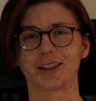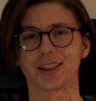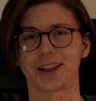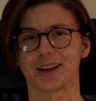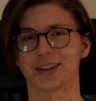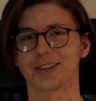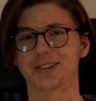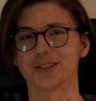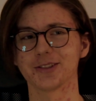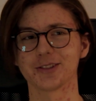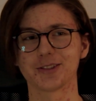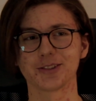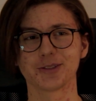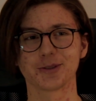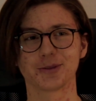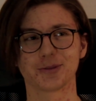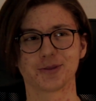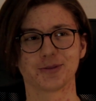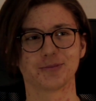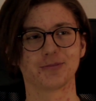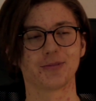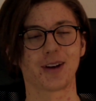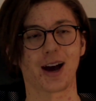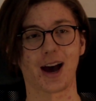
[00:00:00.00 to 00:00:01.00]
Like you could,
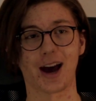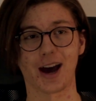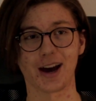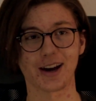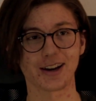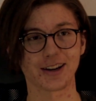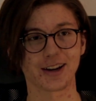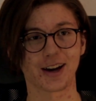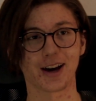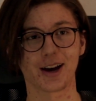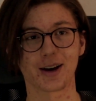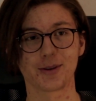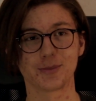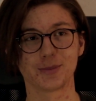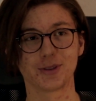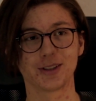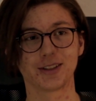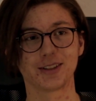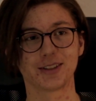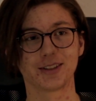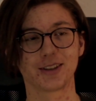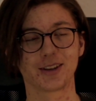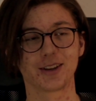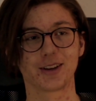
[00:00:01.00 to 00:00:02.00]
I
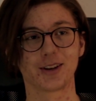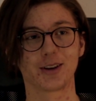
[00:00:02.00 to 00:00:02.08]
mean,